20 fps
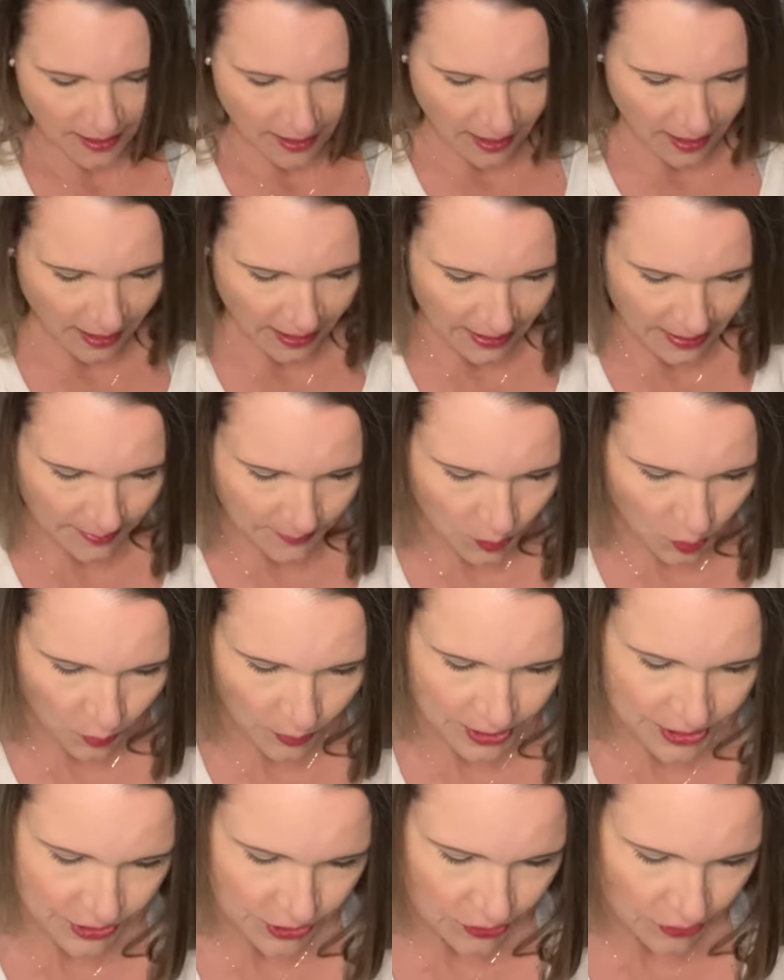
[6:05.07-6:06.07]
I am
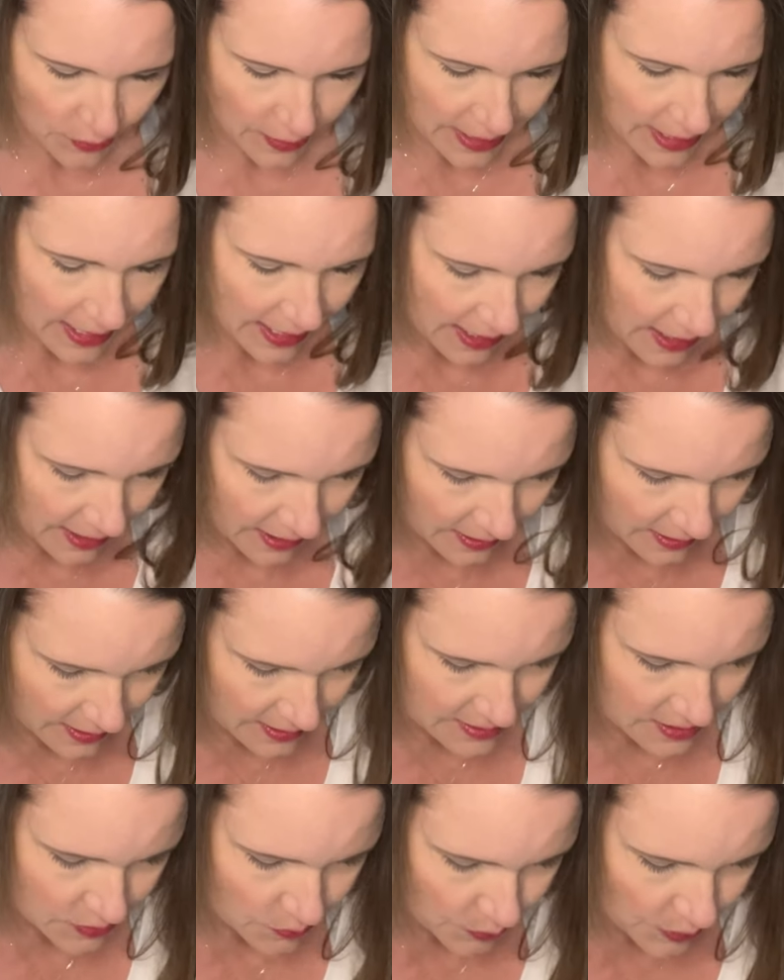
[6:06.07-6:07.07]
going to go ahead
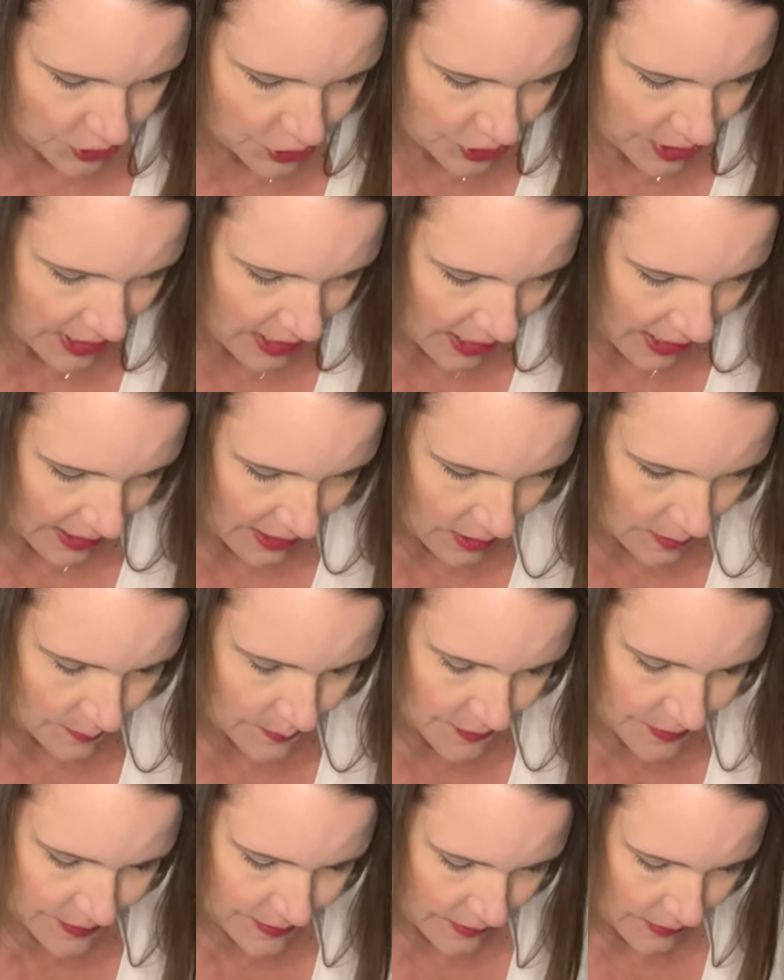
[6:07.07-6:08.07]
and switch the
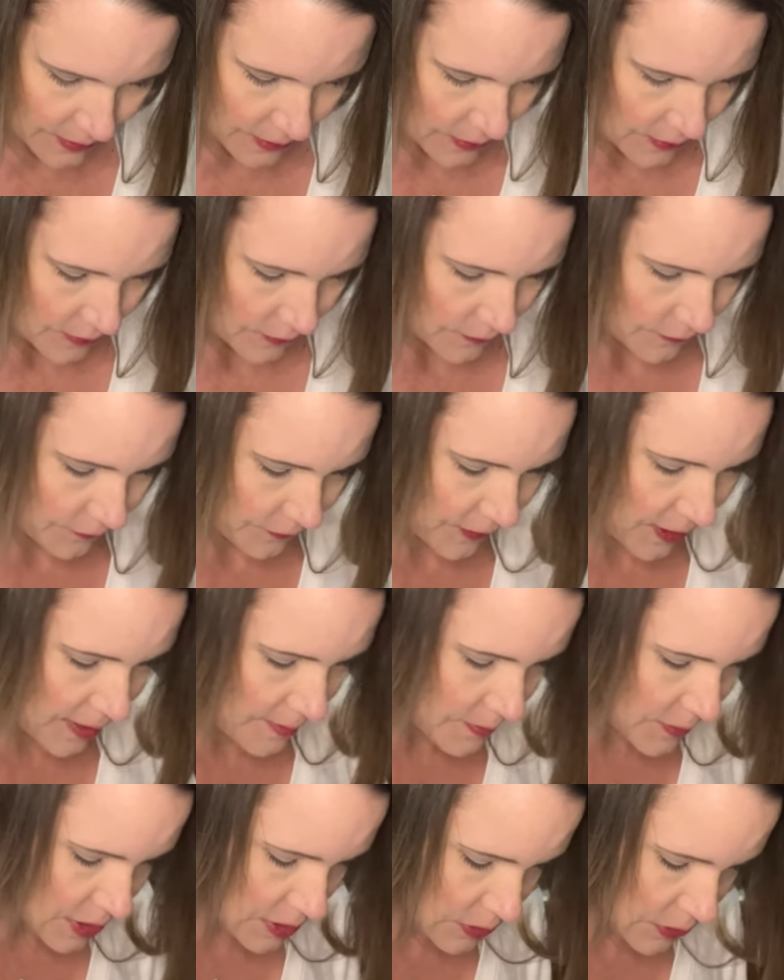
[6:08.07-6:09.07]
items
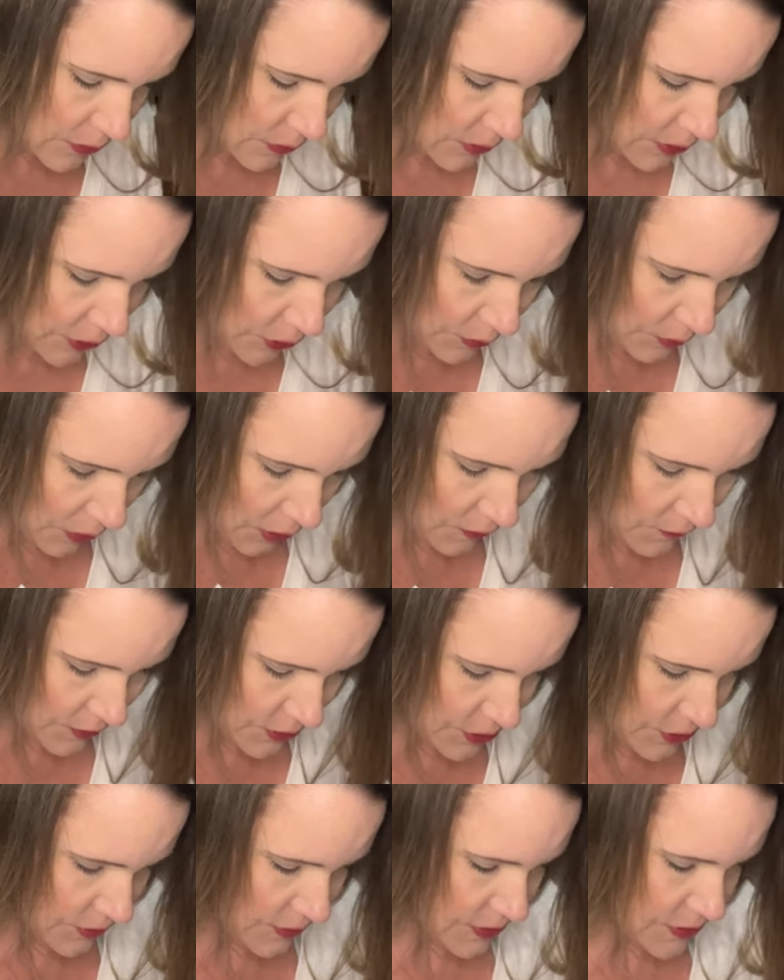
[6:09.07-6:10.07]
from the Loulou over to the